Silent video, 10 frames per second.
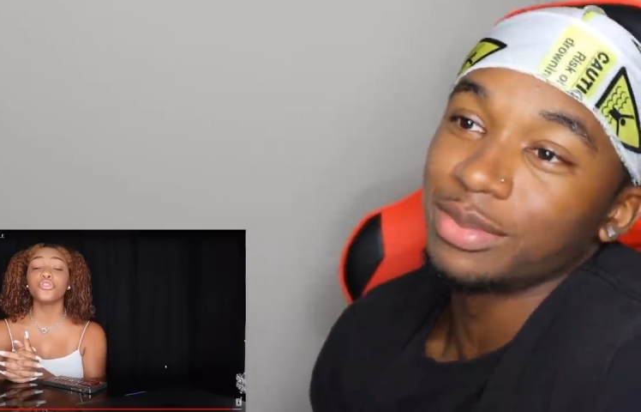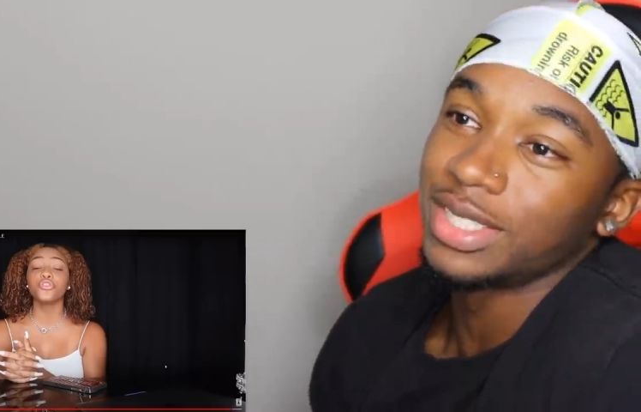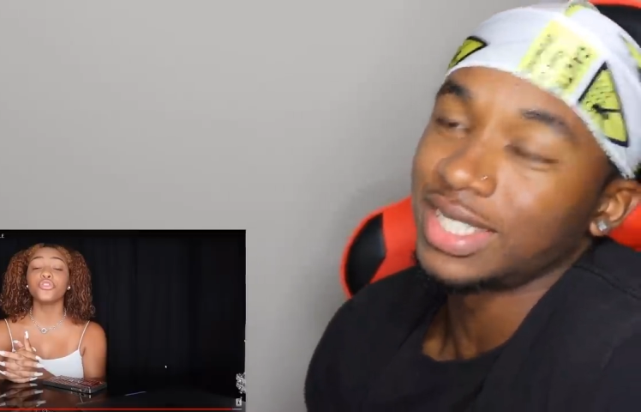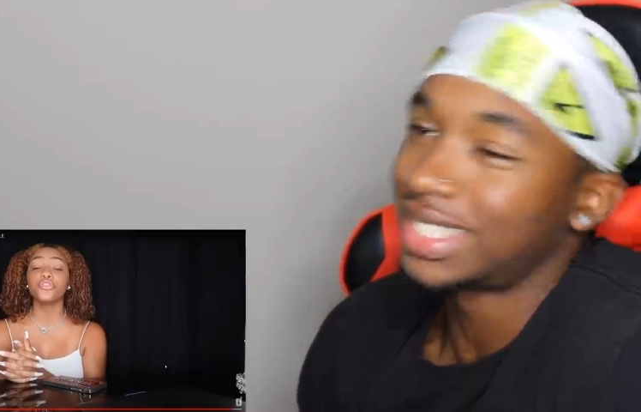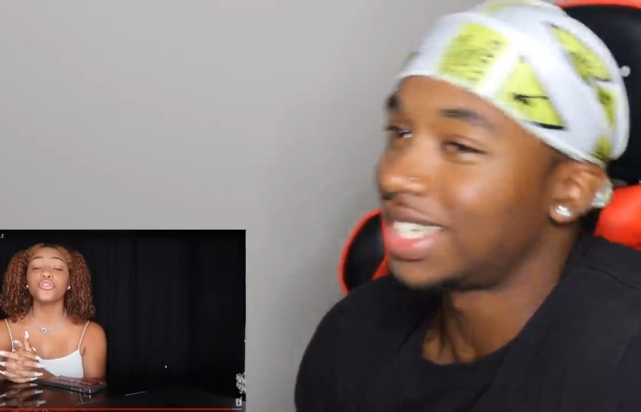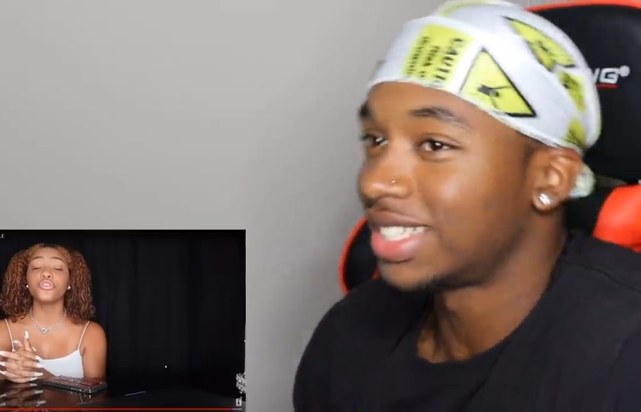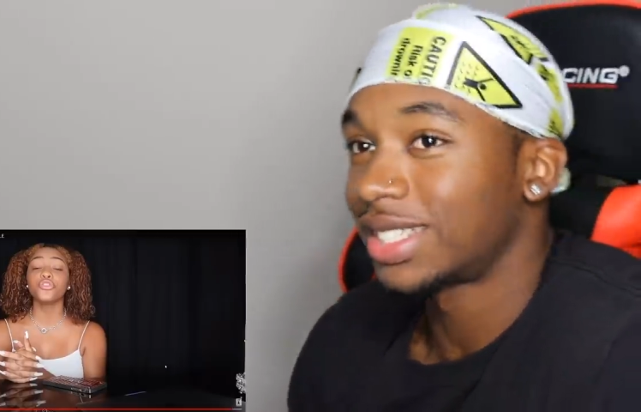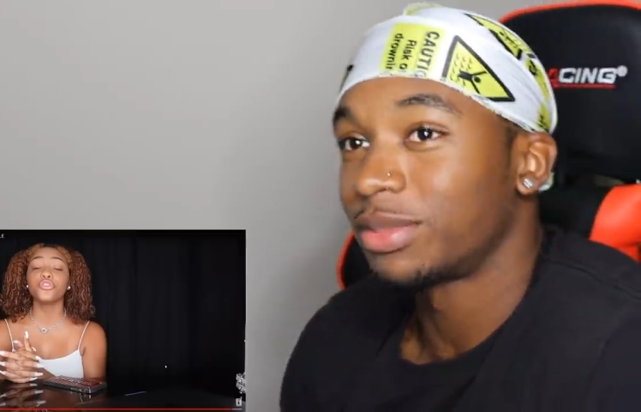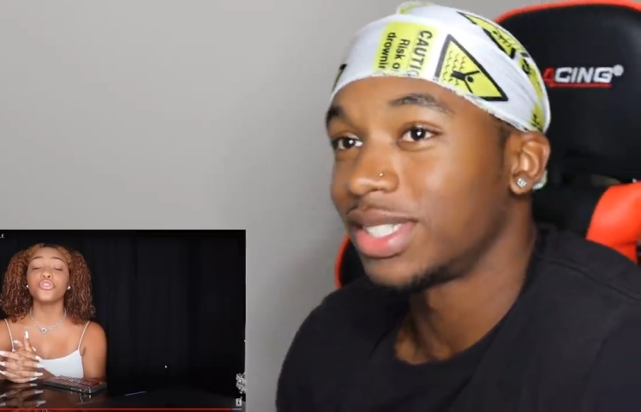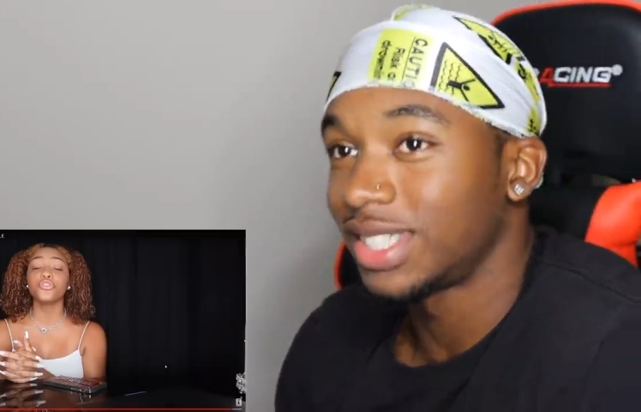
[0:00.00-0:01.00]
Speaker 1: She said something
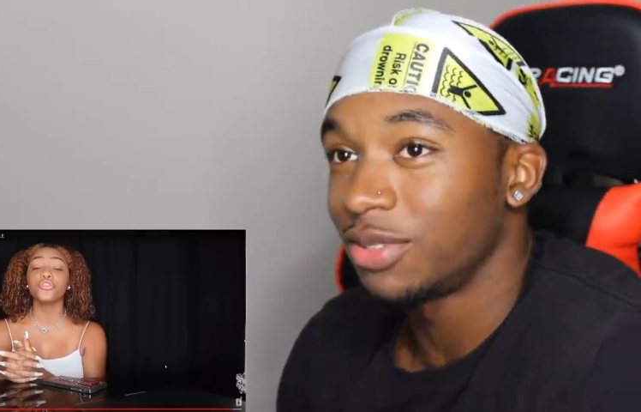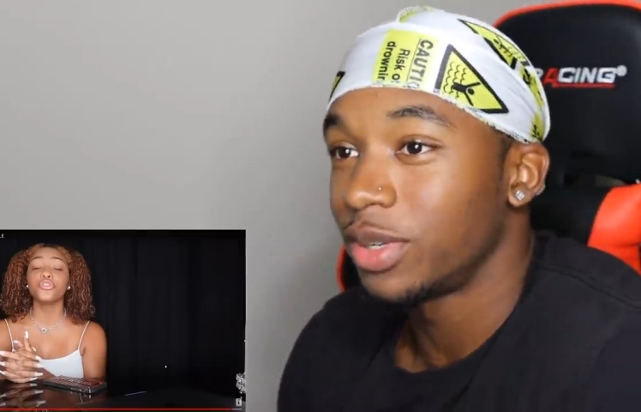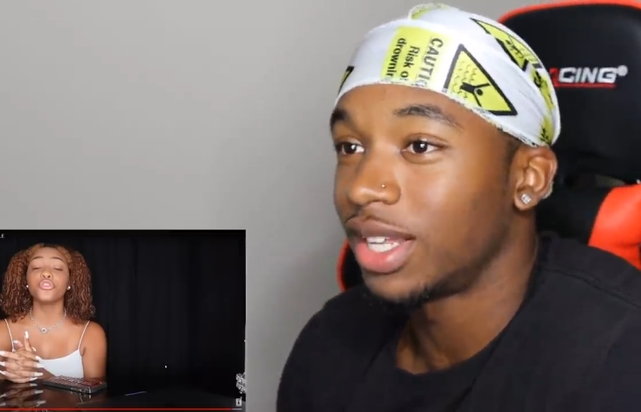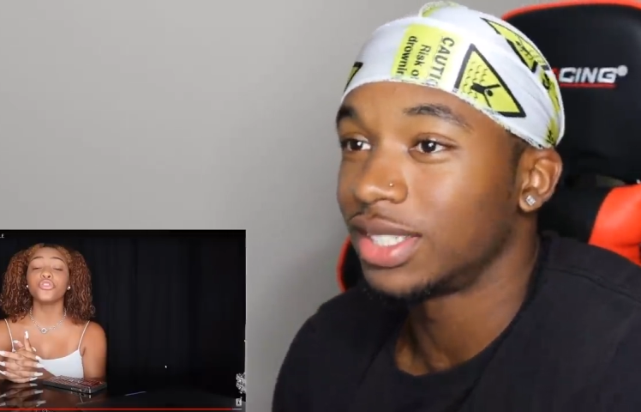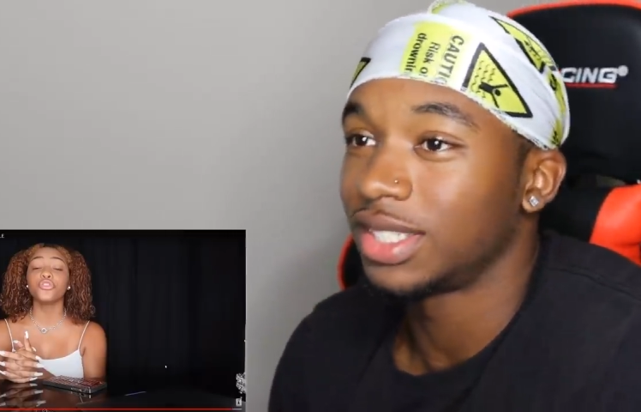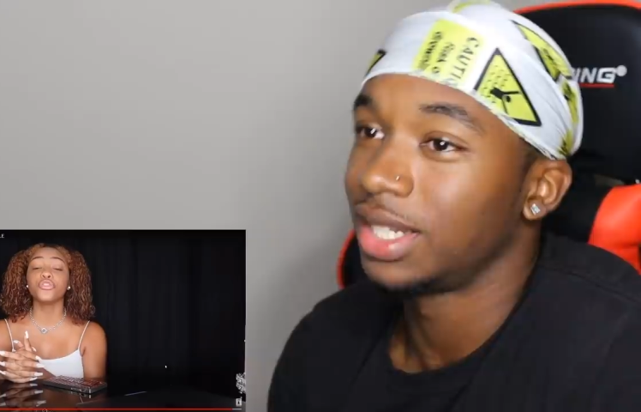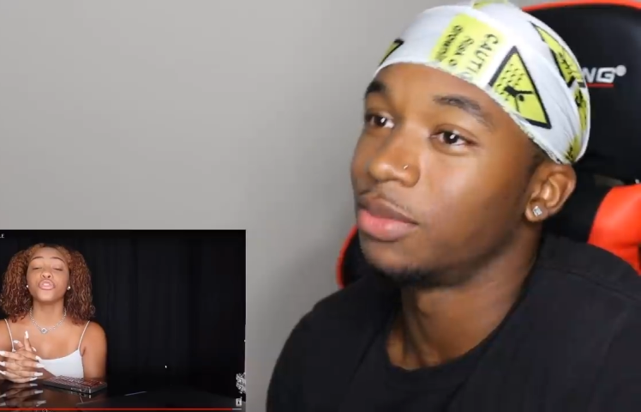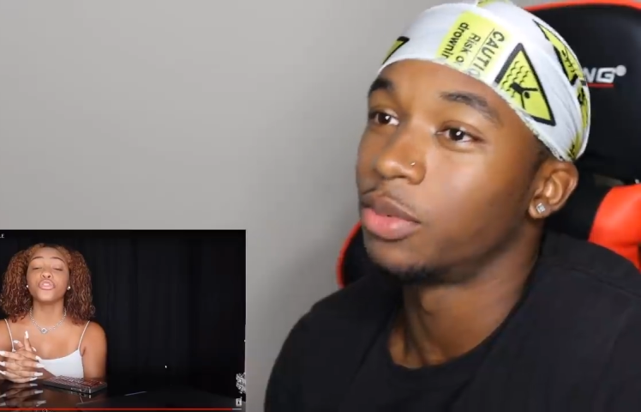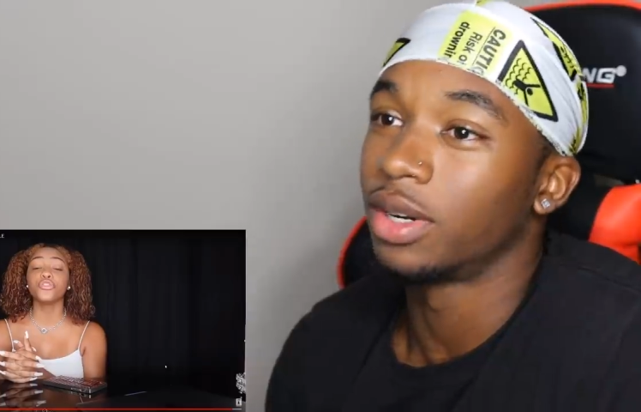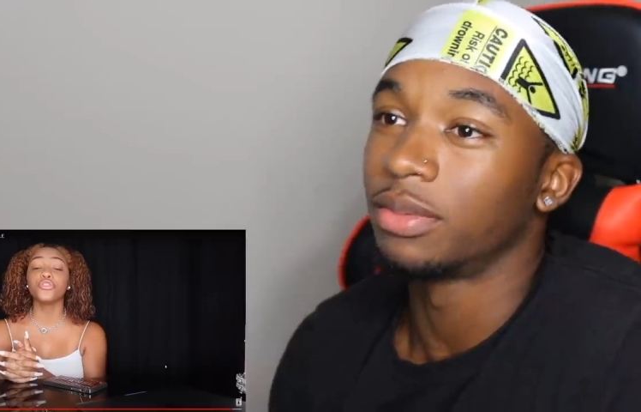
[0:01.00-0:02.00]
she realized she didn't want
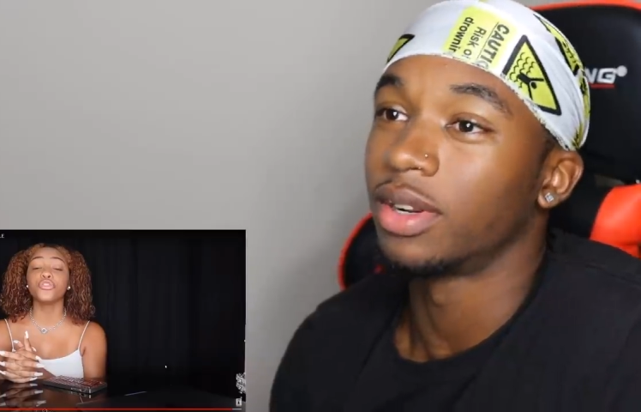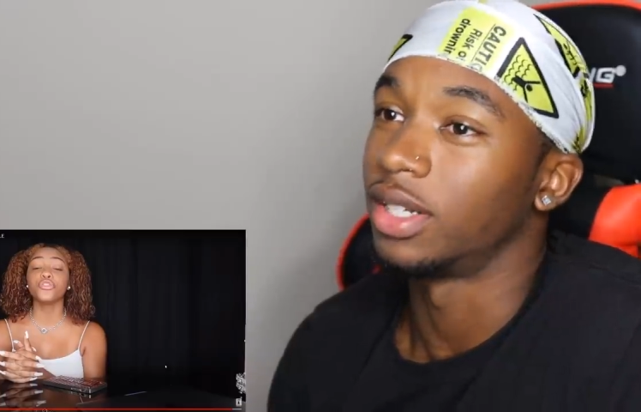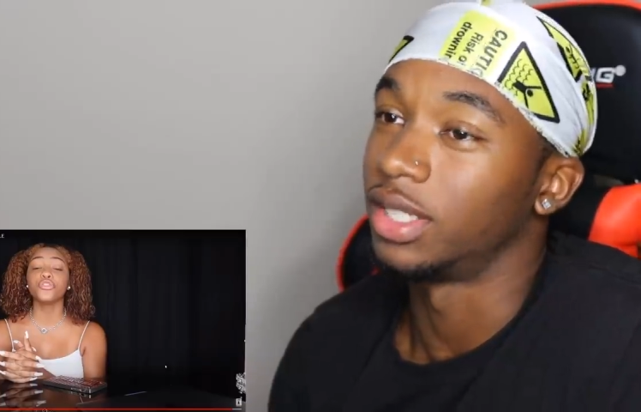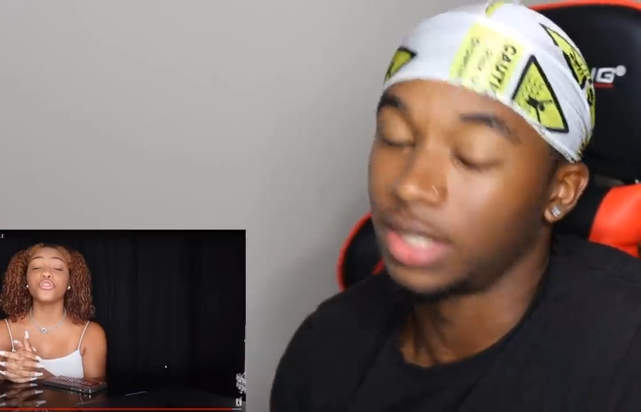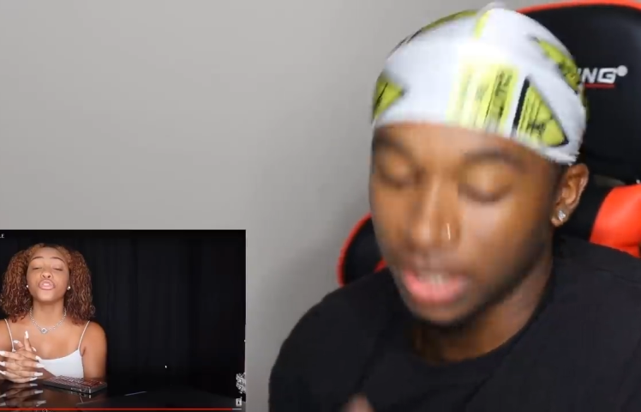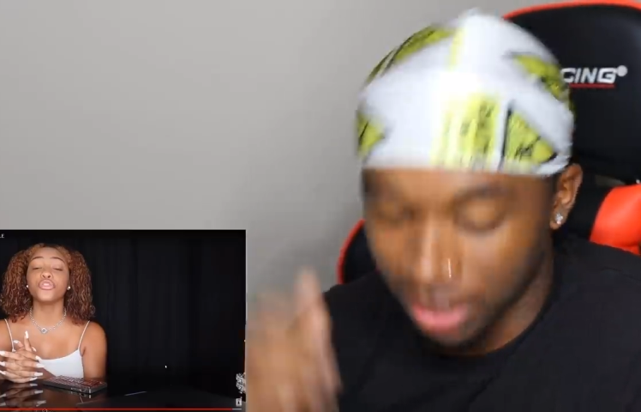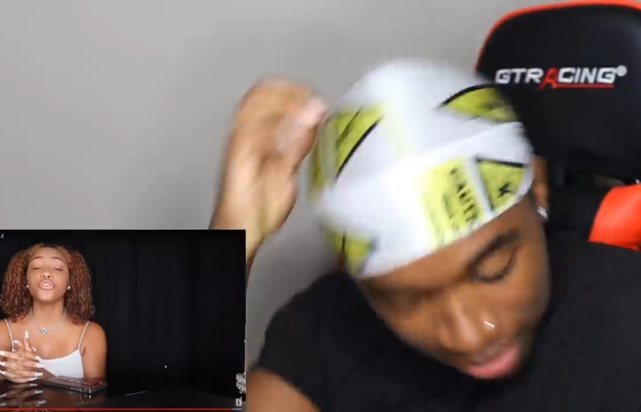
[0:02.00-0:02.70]
to put on the internet.